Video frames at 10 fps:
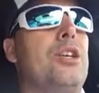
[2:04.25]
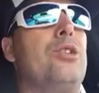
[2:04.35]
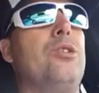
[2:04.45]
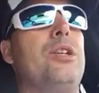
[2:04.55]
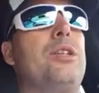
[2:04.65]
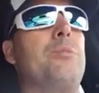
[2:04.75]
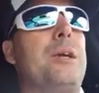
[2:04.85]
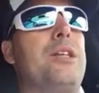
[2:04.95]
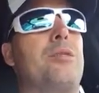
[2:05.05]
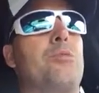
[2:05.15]
you need to
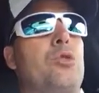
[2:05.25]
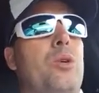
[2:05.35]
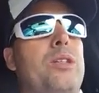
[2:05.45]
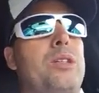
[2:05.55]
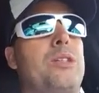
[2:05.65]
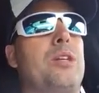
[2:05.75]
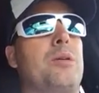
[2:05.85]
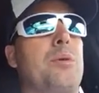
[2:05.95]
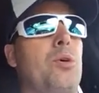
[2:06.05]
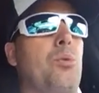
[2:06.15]
make some choices
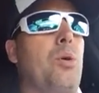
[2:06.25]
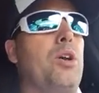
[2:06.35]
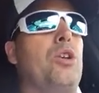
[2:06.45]
about what